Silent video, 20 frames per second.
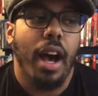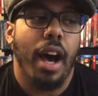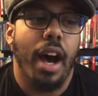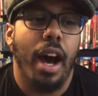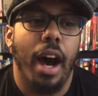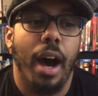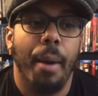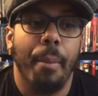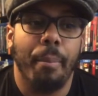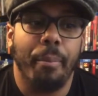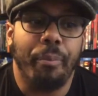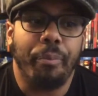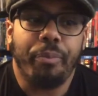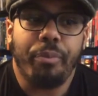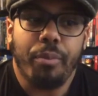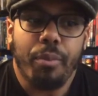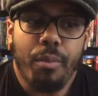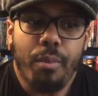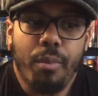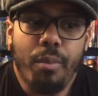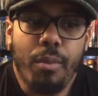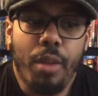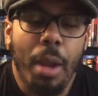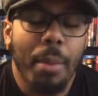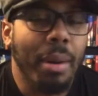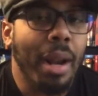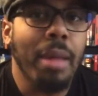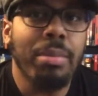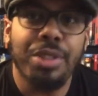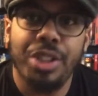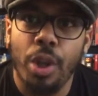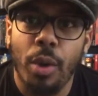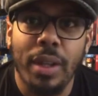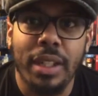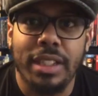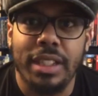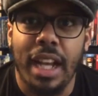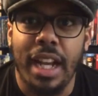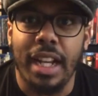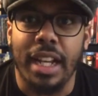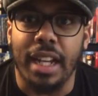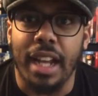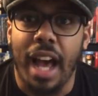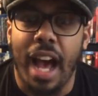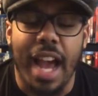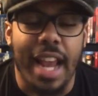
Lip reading: But I'm so excited.